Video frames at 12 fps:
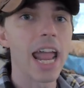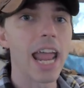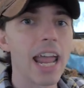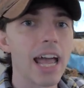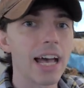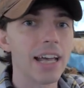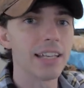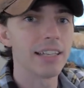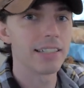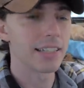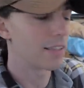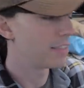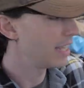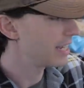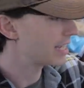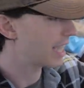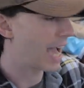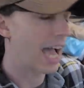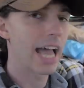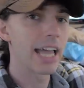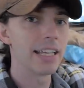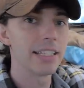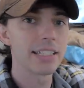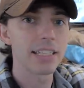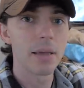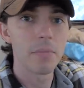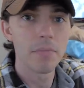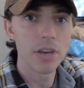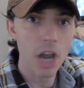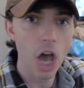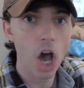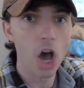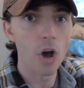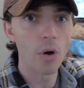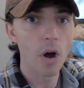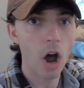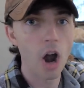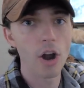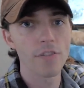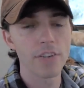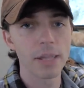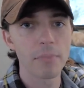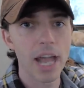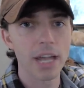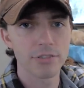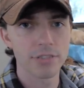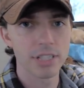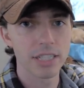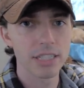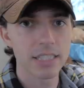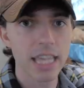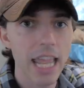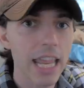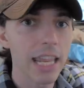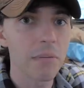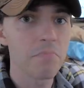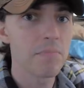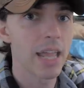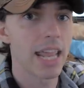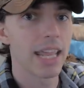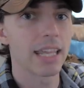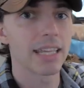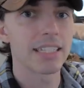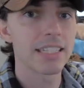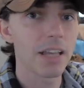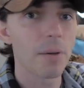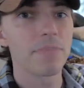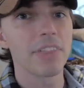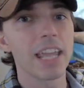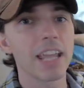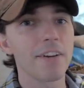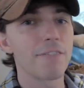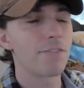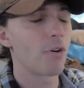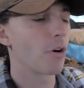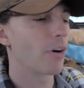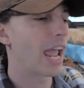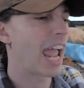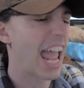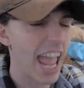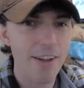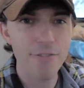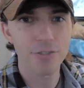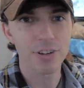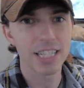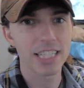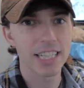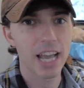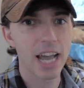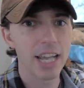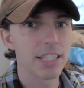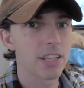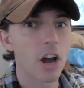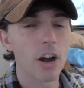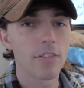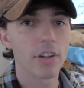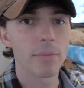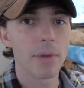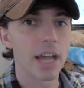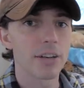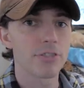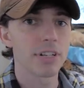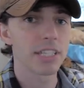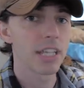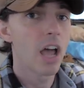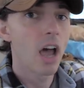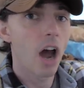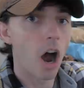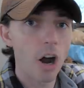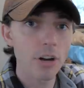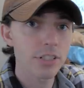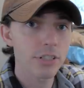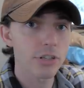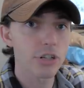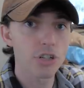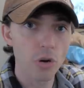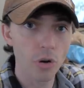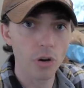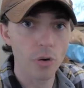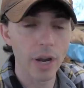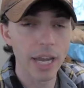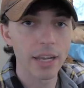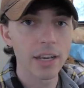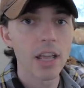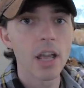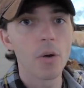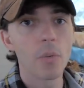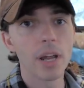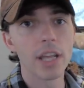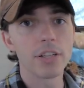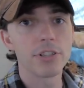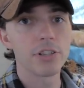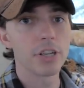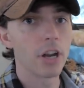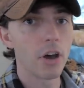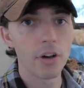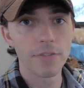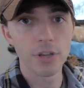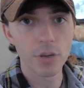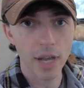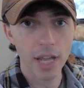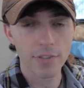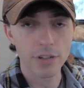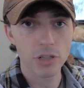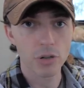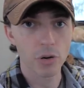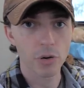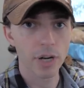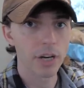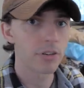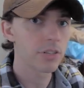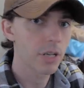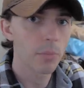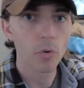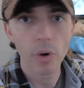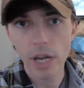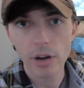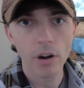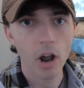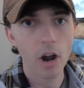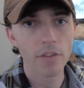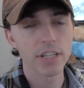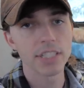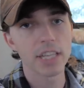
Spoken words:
and these guys know RV mattresses. They make something for every size RV mattress. Ours is a short queen, which, you know, if you have a short queen or some weird RV